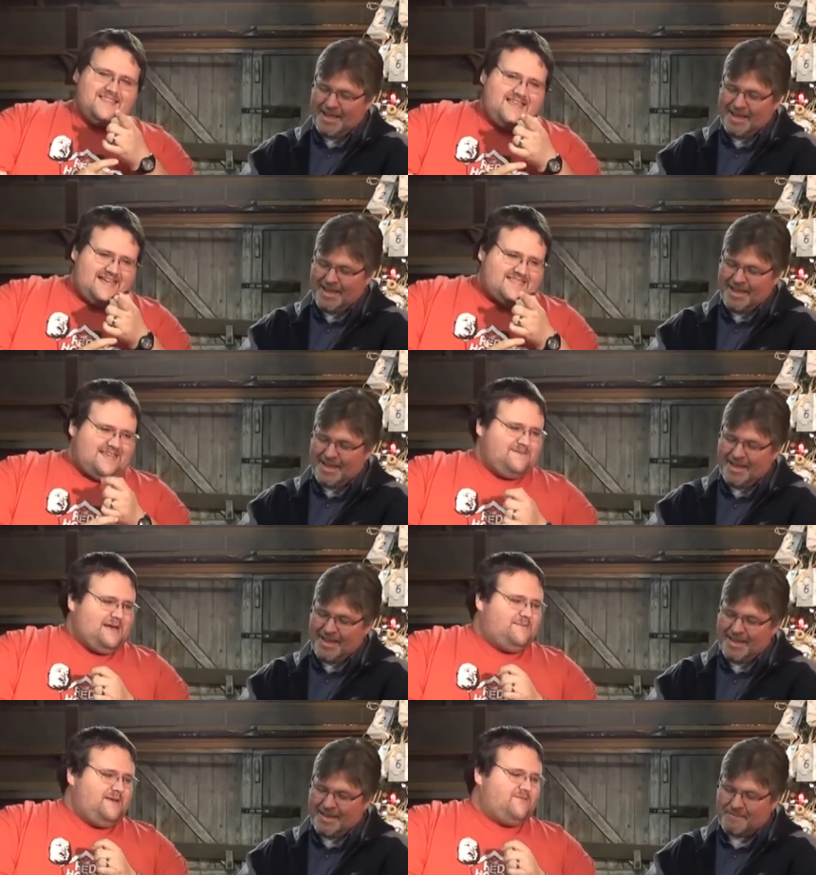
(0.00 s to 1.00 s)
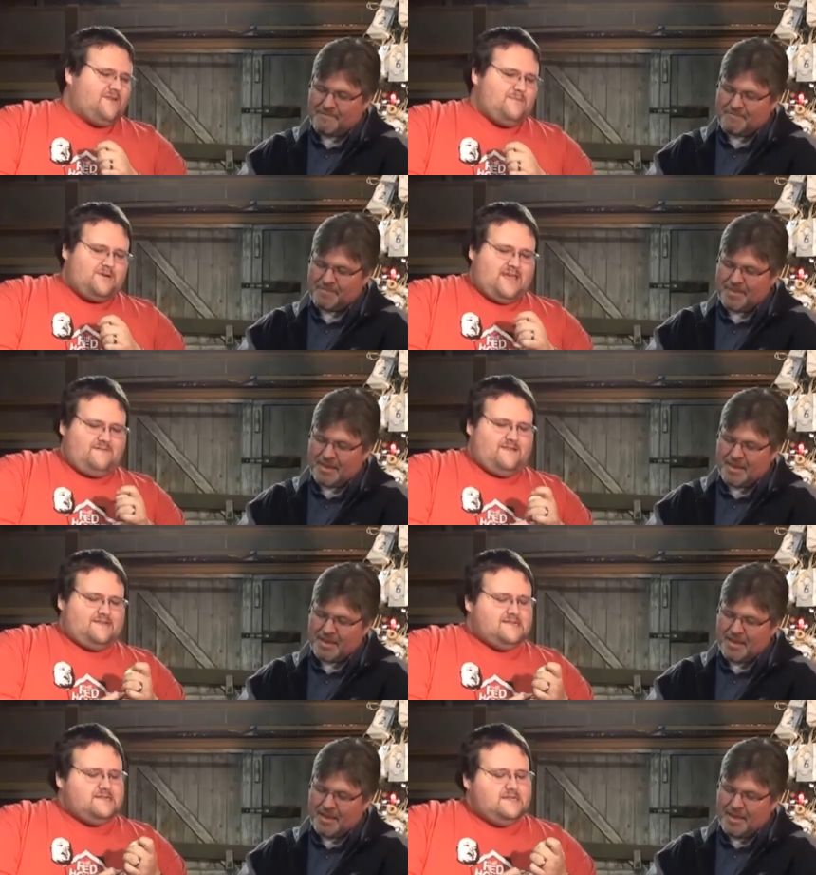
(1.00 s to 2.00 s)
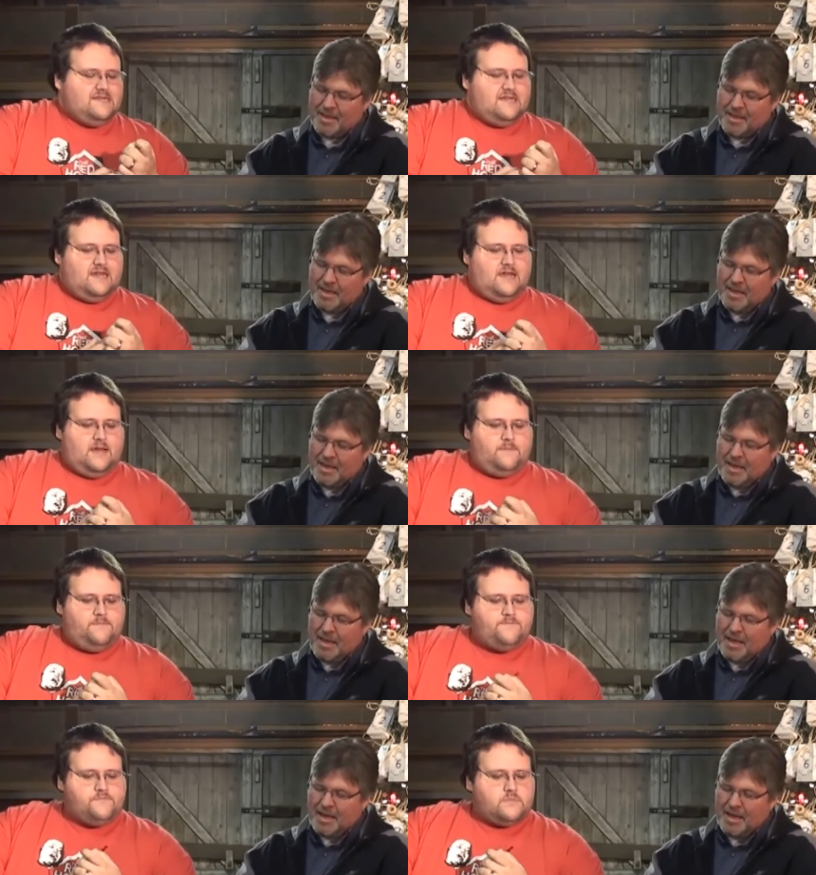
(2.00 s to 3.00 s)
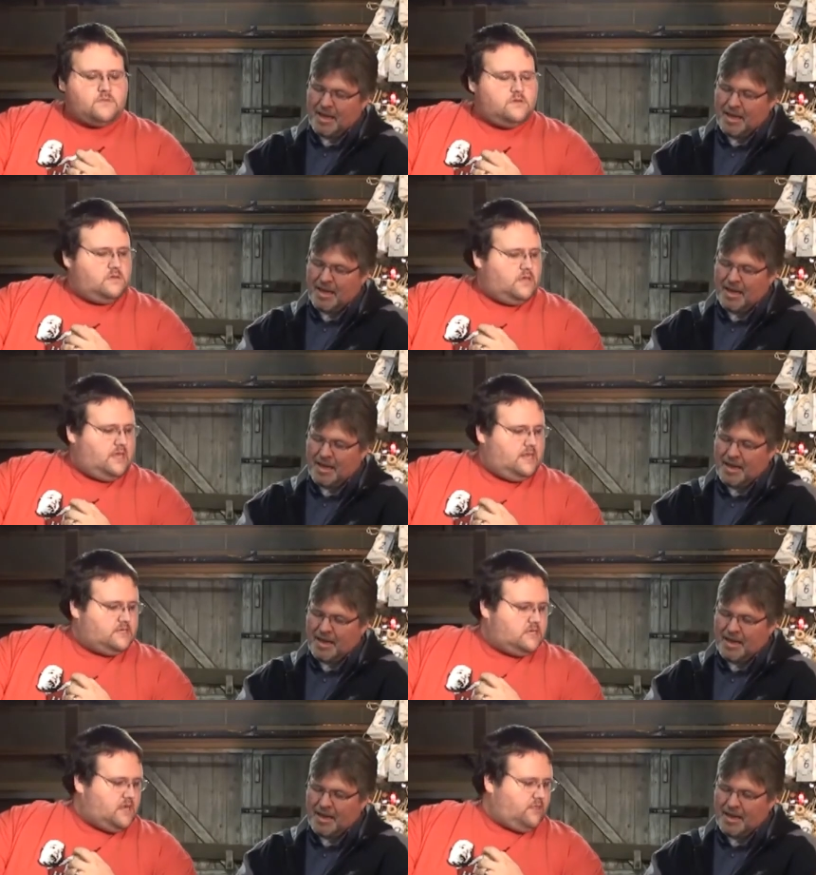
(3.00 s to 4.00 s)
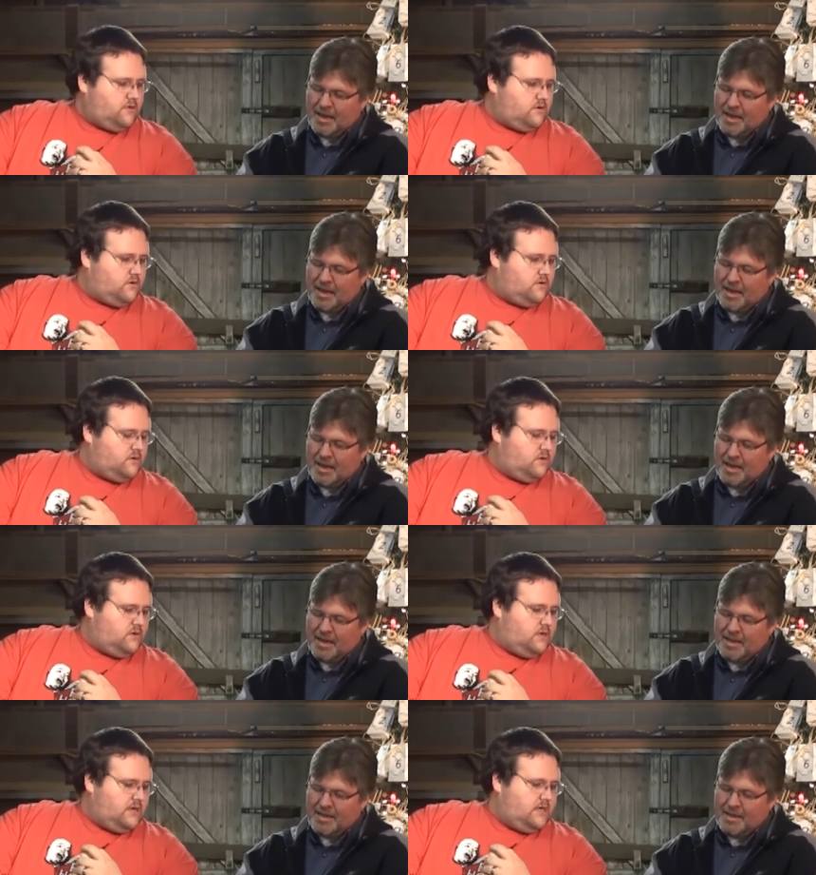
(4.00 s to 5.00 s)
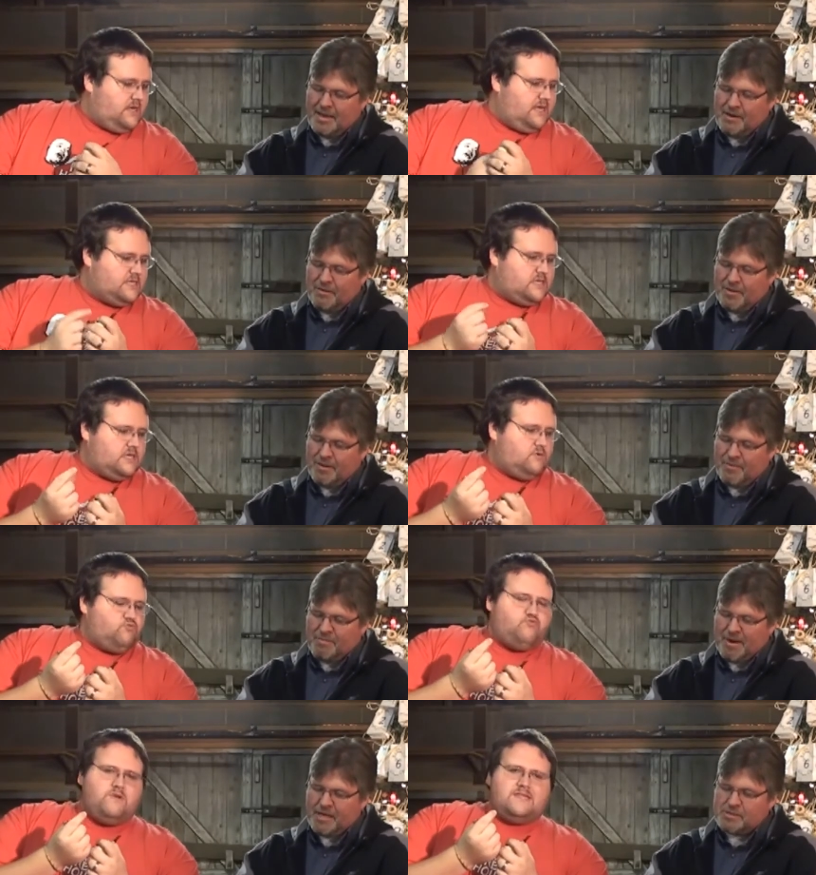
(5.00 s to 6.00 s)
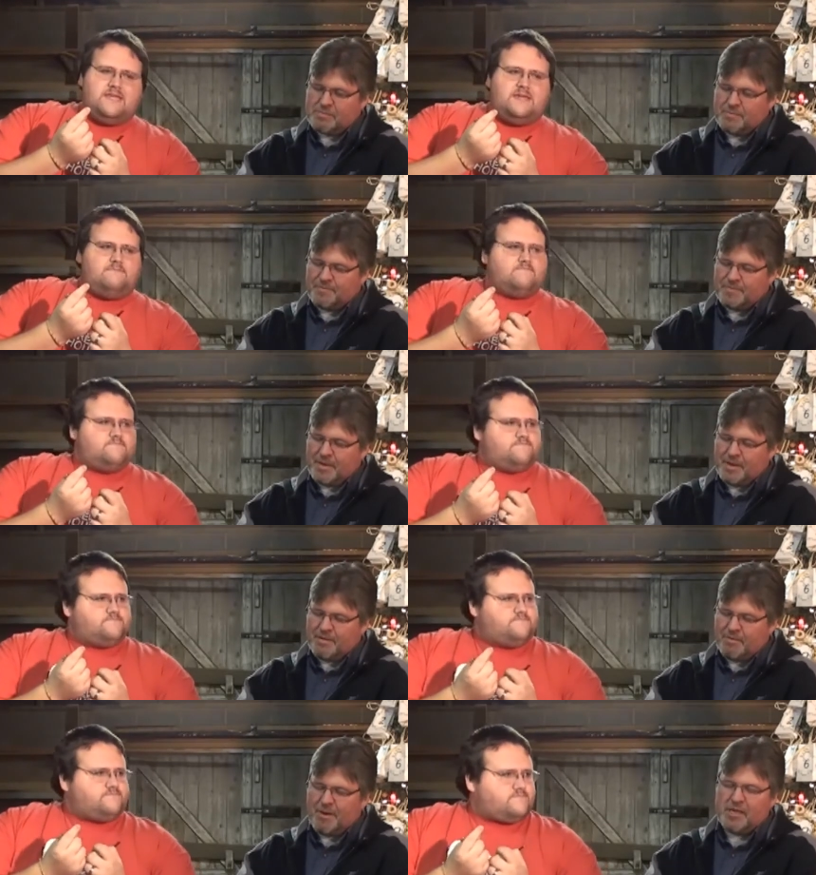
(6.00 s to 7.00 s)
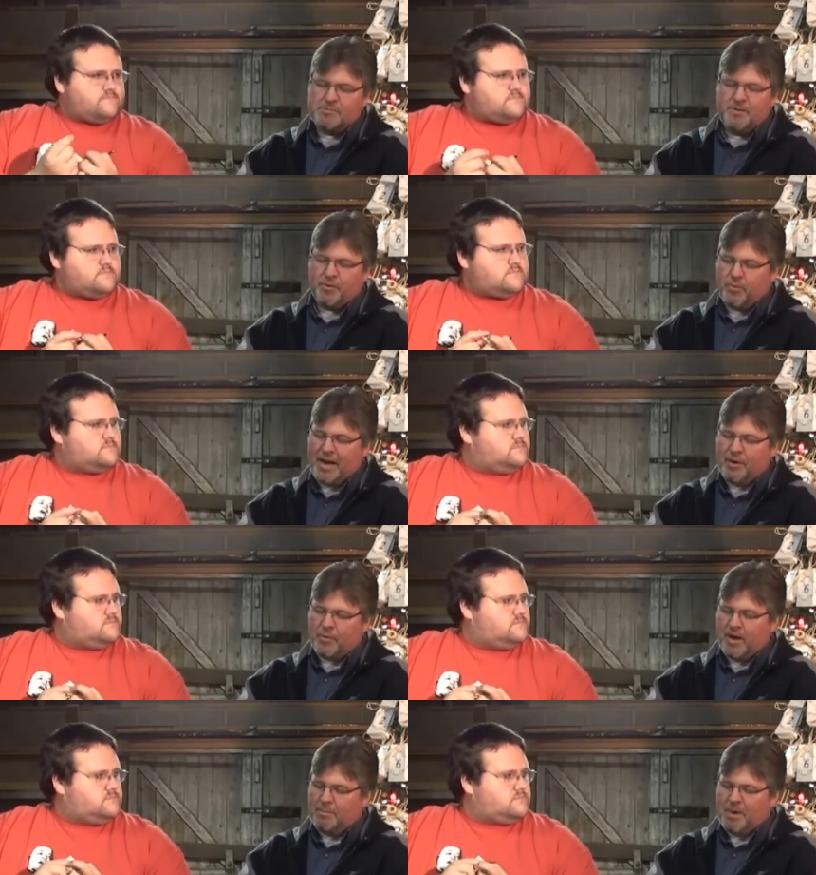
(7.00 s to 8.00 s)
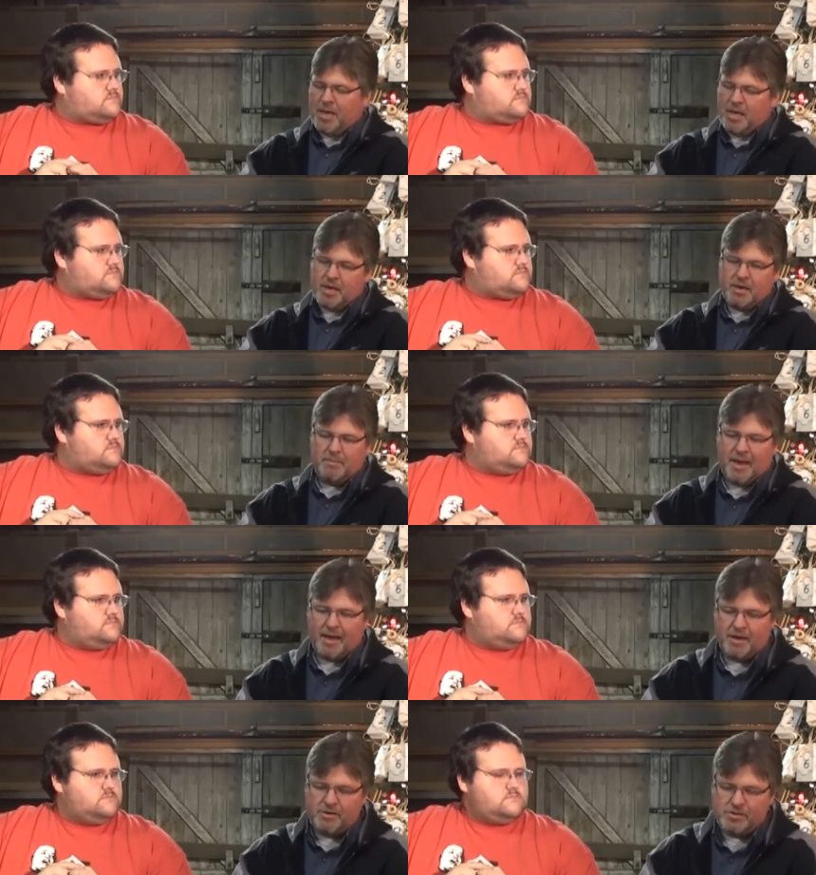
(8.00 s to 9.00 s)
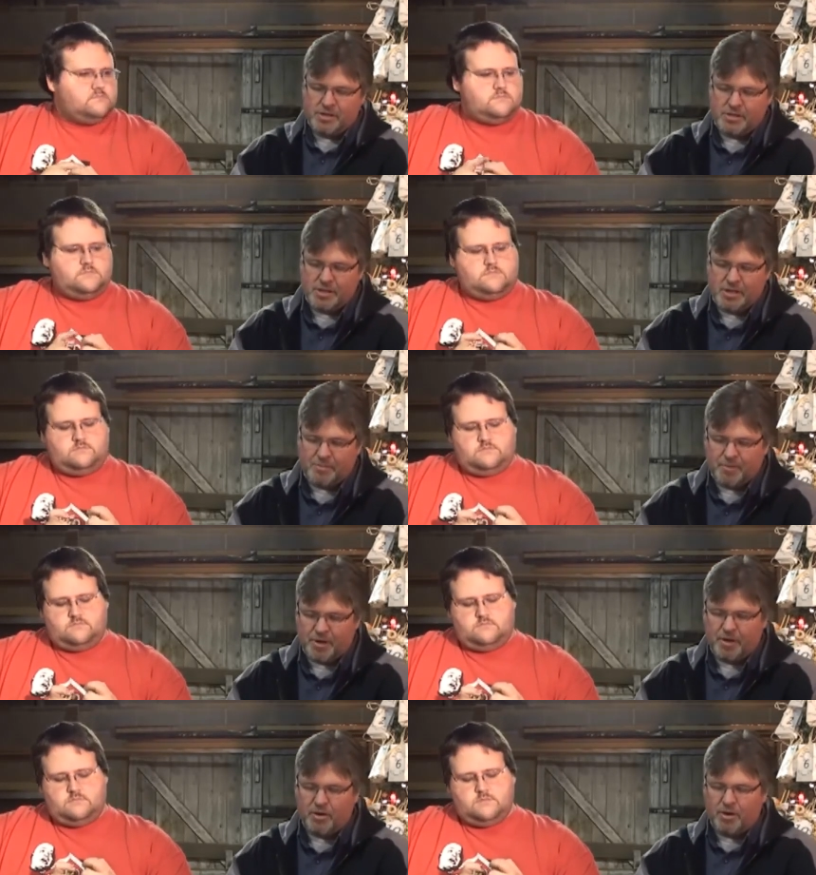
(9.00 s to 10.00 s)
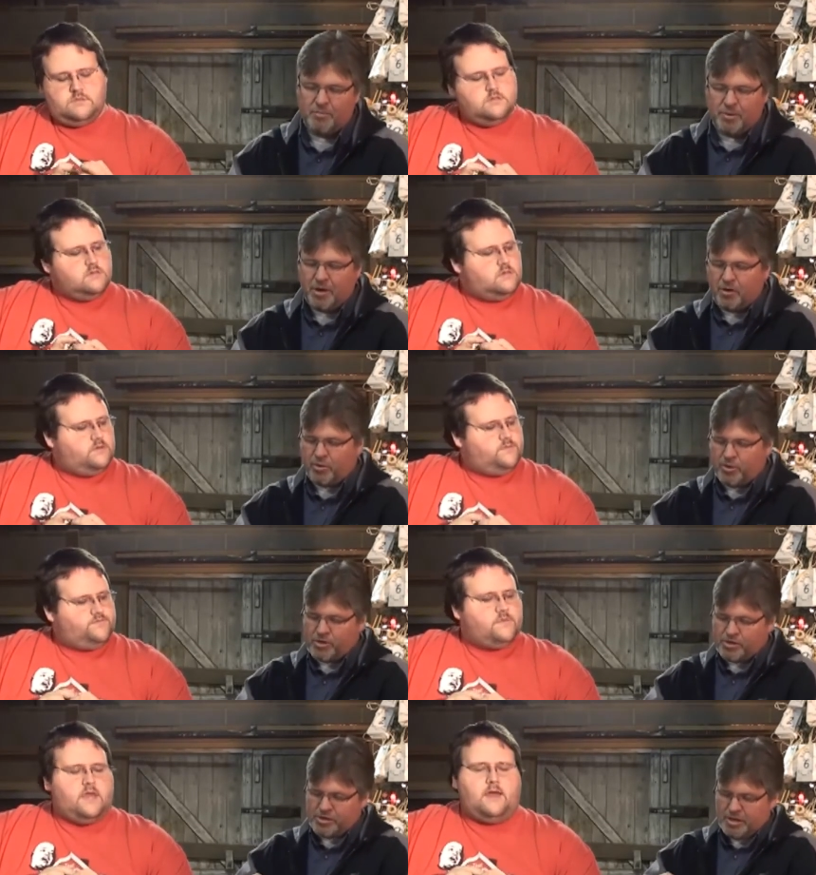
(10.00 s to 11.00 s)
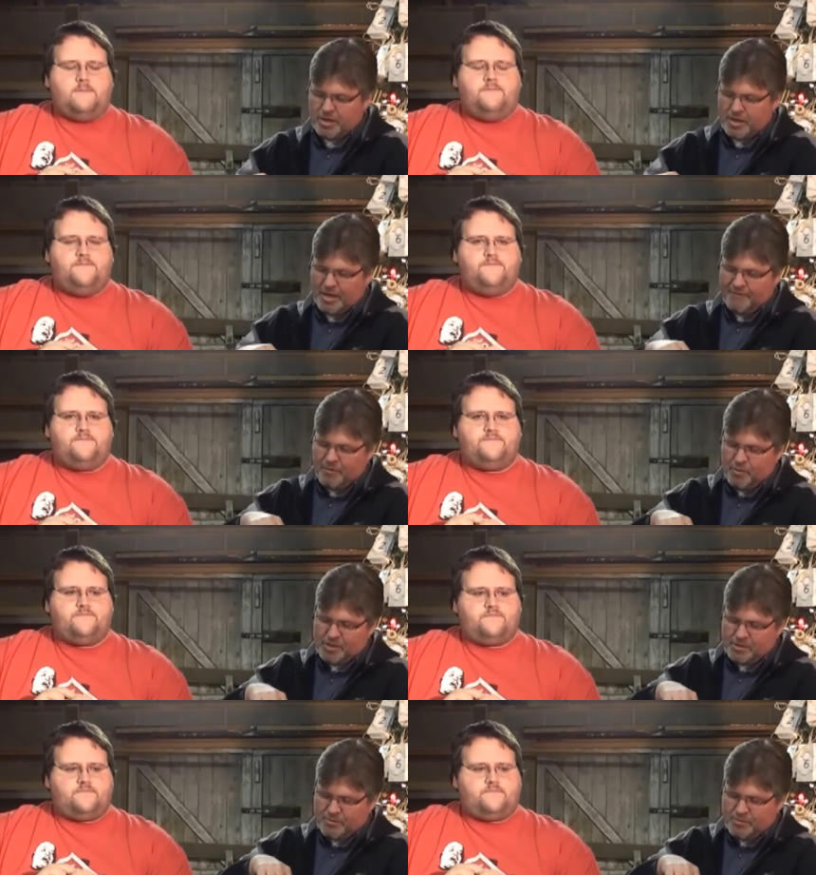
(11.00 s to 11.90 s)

Speaker 1: last time got me in trouble, Kevin. Um, it is another. Uh, you know, it reminds
Speaker 2: really. It reminds me of the ready rubbed tobaccos. It's it's a pretty pretty coarse. Yeah if it was a